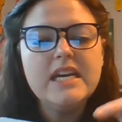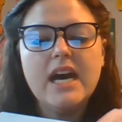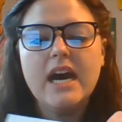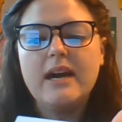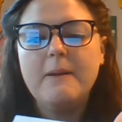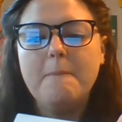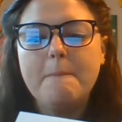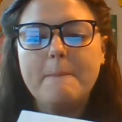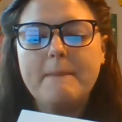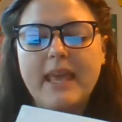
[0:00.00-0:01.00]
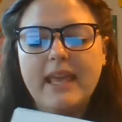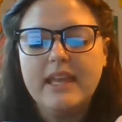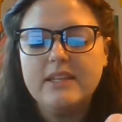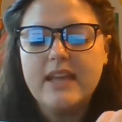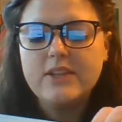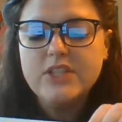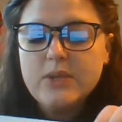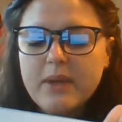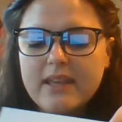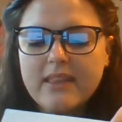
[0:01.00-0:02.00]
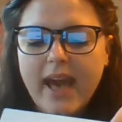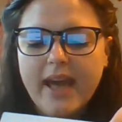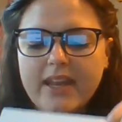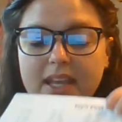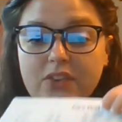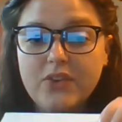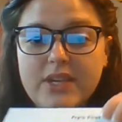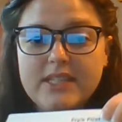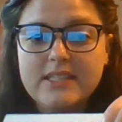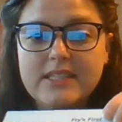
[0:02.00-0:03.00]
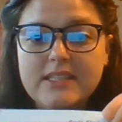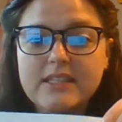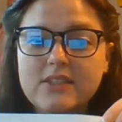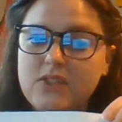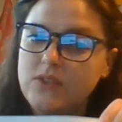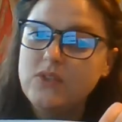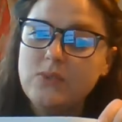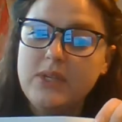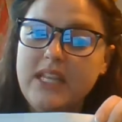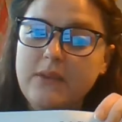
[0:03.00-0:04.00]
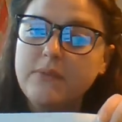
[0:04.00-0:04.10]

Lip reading: And doing that increases students' reading